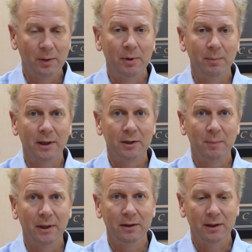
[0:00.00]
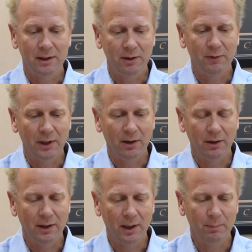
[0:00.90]
will be much better if they
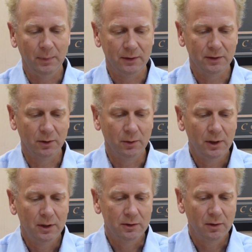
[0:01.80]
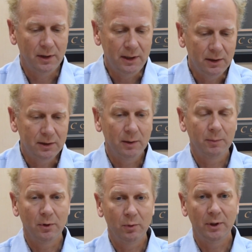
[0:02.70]
are happy. So, so
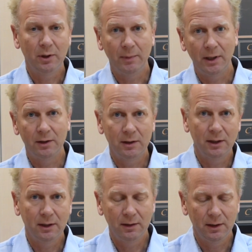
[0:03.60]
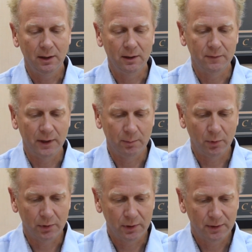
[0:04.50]
leadership, good way of managing it is very
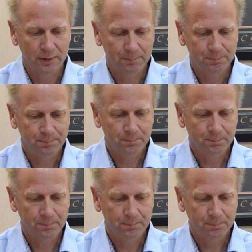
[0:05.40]
important.